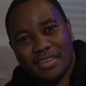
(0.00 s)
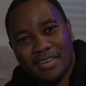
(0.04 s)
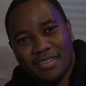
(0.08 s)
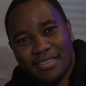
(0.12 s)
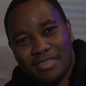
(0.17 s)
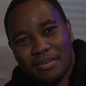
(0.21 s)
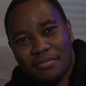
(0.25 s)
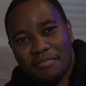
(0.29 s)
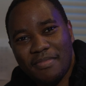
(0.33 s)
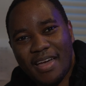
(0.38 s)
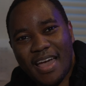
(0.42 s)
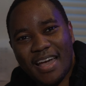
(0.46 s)

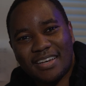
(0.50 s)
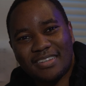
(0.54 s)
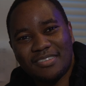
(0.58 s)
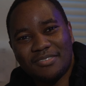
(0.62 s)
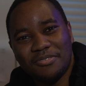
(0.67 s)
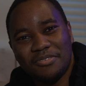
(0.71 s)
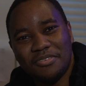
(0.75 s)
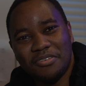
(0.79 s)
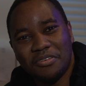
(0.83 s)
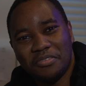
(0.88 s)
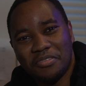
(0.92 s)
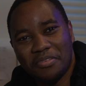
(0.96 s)
the Mac
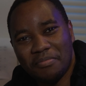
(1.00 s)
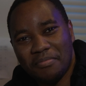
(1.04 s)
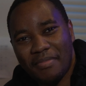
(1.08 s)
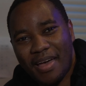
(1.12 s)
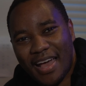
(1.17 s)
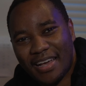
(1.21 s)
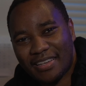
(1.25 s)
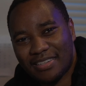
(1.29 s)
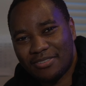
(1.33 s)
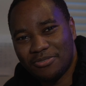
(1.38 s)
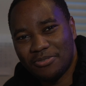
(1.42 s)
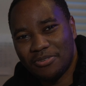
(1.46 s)
Studio, the
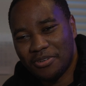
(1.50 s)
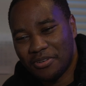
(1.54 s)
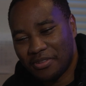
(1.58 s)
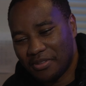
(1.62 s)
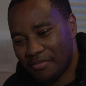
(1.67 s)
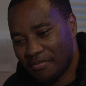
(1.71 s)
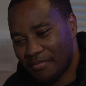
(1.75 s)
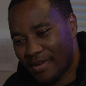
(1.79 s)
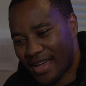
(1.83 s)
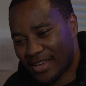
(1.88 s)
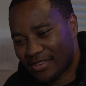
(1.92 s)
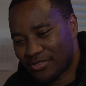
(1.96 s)
Mac Studio,
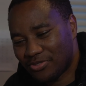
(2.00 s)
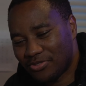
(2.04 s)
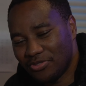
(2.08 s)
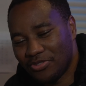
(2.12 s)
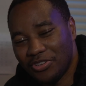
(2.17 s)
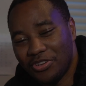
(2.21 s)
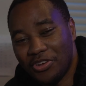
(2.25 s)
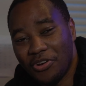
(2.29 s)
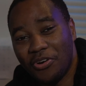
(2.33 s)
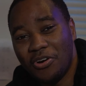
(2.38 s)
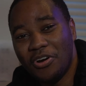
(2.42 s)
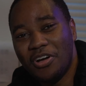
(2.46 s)
the Mac
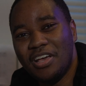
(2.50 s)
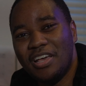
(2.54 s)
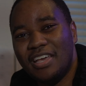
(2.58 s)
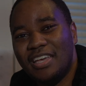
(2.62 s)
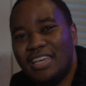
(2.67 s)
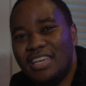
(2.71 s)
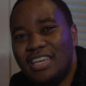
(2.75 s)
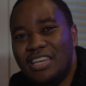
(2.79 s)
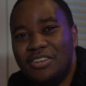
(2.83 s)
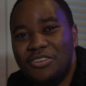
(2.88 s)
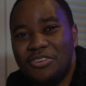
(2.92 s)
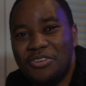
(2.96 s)
Studio,
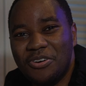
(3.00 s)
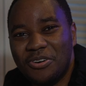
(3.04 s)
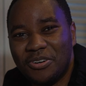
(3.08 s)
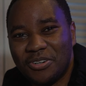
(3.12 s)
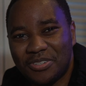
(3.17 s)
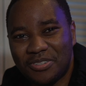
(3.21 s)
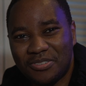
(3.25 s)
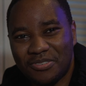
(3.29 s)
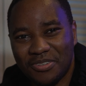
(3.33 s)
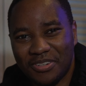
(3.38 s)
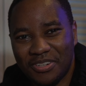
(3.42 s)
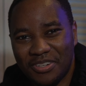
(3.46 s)
in your
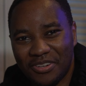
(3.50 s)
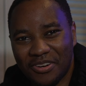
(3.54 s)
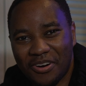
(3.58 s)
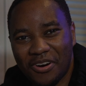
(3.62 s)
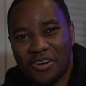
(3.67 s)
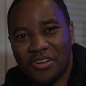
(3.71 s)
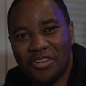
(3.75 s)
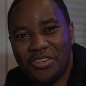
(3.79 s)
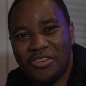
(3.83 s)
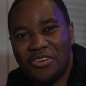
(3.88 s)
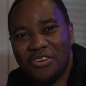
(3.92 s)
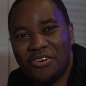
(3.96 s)
studio,
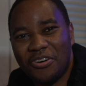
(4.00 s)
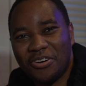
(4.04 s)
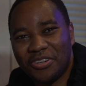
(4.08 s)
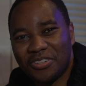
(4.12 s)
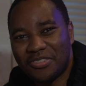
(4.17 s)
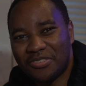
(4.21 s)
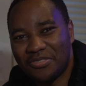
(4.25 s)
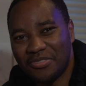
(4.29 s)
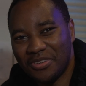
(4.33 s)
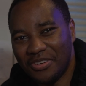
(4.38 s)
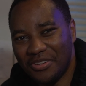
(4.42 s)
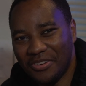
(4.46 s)
your
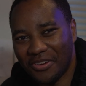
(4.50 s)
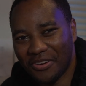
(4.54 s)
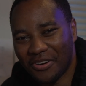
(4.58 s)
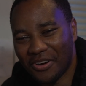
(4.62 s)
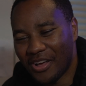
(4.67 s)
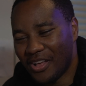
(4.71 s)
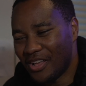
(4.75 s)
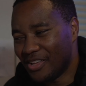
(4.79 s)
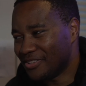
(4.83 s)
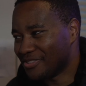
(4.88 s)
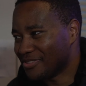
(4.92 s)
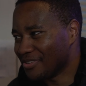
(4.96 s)
studio.
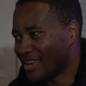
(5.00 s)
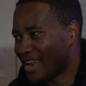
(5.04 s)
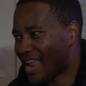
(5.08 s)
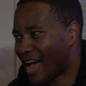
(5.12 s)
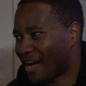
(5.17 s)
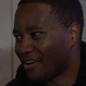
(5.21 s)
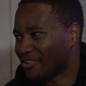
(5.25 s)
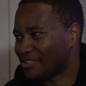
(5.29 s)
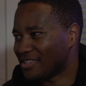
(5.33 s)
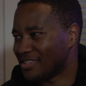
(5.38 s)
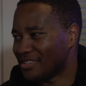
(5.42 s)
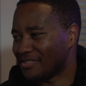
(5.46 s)
So
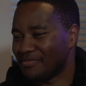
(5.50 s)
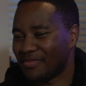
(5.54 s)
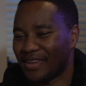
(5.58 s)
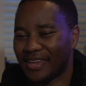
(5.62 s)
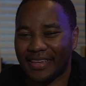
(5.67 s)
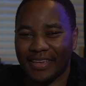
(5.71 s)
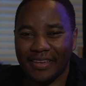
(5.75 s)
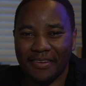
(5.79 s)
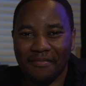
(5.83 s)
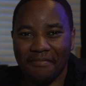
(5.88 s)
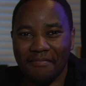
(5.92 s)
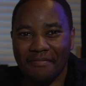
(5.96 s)
now she's
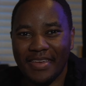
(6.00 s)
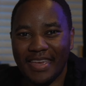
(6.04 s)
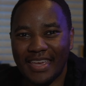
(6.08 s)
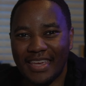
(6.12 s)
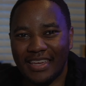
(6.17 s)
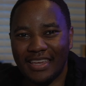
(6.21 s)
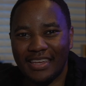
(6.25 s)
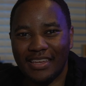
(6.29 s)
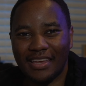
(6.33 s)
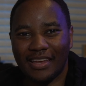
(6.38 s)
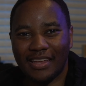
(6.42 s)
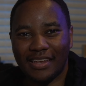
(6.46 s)
making
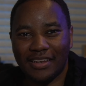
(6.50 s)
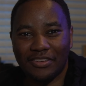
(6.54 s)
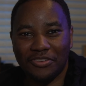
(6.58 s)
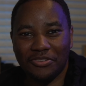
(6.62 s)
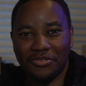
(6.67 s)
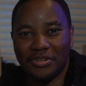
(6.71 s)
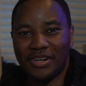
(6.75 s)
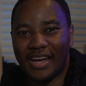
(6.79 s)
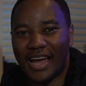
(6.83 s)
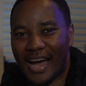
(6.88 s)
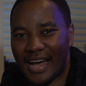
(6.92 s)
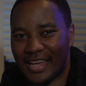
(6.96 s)
me and
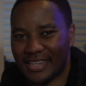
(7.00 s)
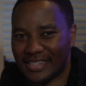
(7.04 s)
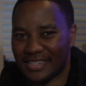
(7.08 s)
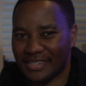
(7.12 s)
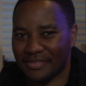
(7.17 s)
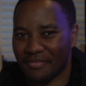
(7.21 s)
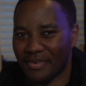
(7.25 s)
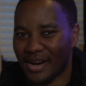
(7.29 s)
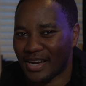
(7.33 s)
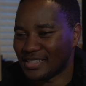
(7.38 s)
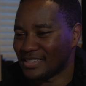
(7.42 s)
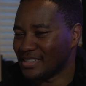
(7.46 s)
you guys
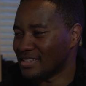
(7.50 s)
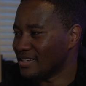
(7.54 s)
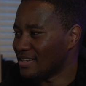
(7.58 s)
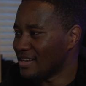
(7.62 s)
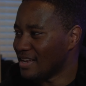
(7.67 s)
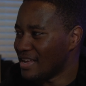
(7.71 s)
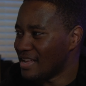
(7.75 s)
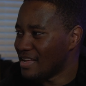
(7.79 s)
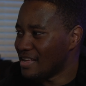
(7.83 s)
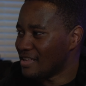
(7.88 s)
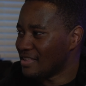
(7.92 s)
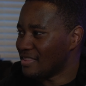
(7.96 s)
imagine
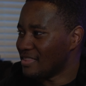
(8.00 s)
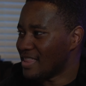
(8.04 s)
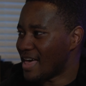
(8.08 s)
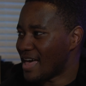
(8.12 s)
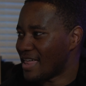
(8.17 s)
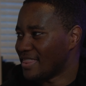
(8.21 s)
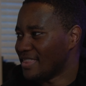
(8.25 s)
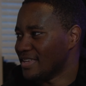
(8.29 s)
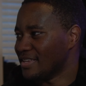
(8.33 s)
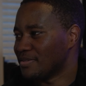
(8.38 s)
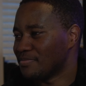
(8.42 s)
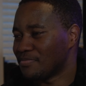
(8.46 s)

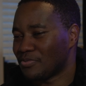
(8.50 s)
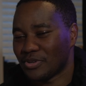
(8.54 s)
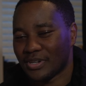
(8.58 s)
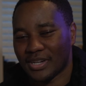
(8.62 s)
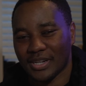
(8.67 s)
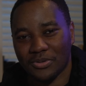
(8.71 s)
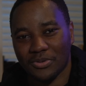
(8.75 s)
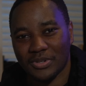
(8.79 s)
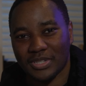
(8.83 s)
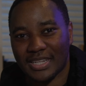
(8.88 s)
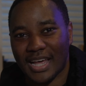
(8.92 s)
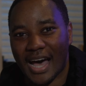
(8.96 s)
that this
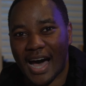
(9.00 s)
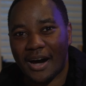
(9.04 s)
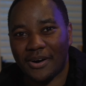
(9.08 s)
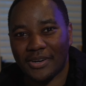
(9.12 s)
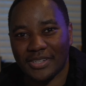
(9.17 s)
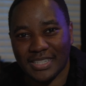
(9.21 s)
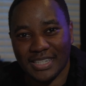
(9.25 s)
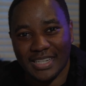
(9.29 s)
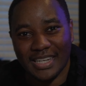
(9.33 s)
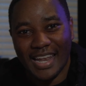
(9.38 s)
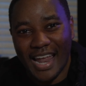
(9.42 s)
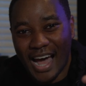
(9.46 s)
product was
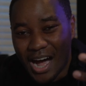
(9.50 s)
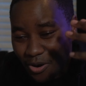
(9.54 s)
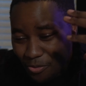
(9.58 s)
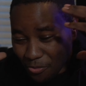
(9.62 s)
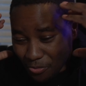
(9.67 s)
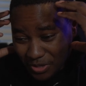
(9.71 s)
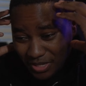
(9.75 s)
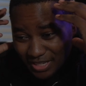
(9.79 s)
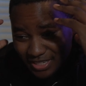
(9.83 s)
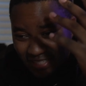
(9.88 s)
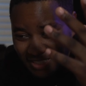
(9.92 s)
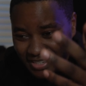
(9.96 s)
ours, and now
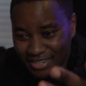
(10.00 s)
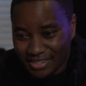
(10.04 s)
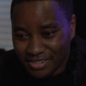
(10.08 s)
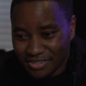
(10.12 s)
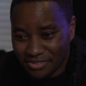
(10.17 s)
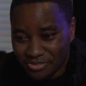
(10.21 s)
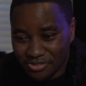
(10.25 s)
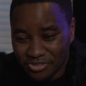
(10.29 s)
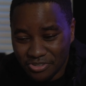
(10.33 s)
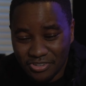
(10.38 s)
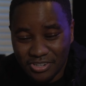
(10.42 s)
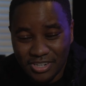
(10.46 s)
we are
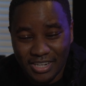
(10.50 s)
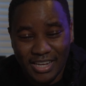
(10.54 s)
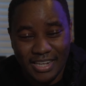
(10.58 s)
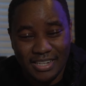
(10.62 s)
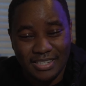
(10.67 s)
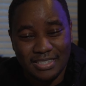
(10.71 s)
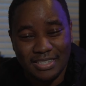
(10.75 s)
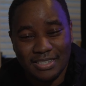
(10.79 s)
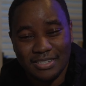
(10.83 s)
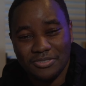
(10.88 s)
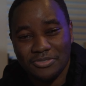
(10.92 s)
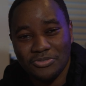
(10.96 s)
starting to
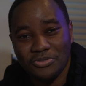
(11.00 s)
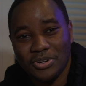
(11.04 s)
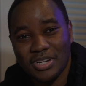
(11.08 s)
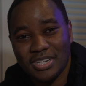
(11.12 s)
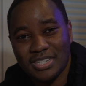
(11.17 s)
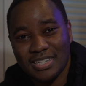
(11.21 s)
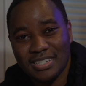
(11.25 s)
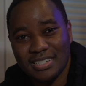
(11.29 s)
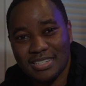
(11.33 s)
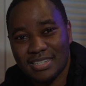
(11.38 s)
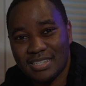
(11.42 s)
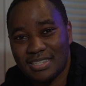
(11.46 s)
create
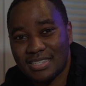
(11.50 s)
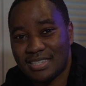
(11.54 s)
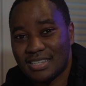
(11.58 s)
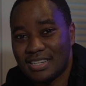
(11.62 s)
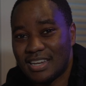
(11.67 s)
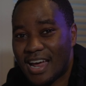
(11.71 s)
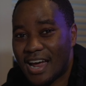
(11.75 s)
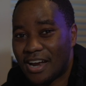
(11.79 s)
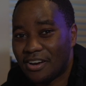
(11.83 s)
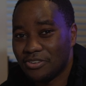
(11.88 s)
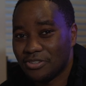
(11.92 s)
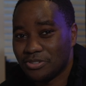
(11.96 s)
situations and
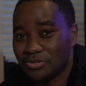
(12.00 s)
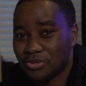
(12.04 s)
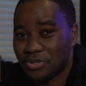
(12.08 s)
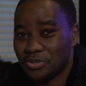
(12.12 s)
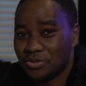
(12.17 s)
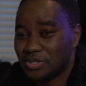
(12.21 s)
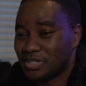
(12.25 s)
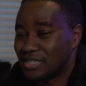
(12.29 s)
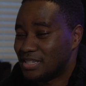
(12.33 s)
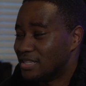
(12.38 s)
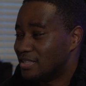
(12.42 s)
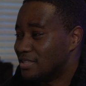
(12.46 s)
scenarios where
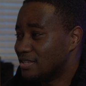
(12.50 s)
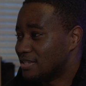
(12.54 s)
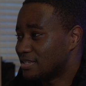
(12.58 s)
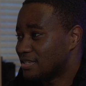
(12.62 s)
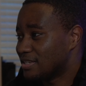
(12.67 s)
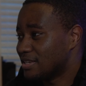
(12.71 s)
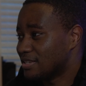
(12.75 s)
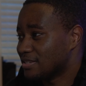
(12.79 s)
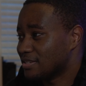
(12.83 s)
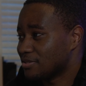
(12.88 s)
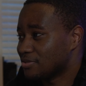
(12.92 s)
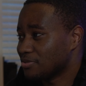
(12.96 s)
we see this
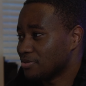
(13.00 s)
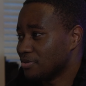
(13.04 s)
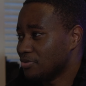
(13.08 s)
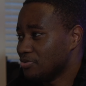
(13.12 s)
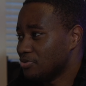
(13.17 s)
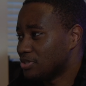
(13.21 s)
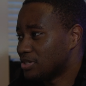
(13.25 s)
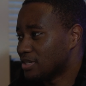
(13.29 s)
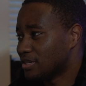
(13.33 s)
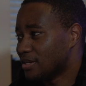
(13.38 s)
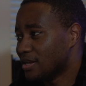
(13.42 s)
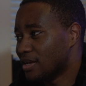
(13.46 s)
as a
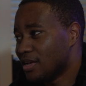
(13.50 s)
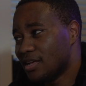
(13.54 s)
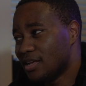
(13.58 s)
solution.